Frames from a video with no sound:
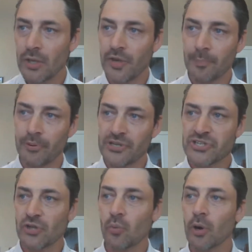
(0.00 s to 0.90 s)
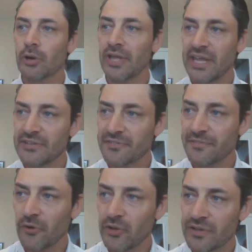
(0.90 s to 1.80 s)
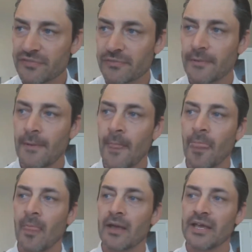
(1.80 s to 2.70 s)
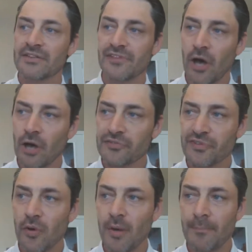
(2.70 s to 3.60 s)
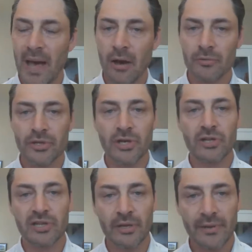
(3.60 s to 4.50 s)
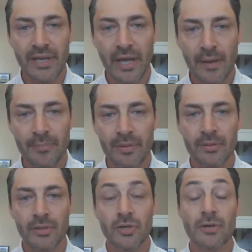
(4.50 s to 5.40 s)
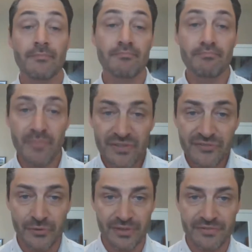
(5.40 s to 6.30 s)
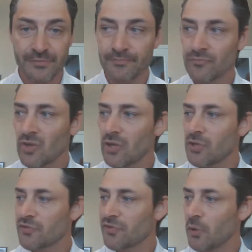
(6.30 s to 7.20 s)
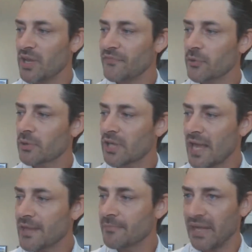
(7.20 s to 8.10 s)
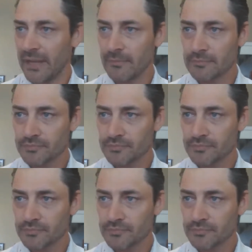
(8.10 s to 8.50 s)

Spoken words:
Now, preaching the word in its fullness is also about clearing up mysteries. So if you were like me,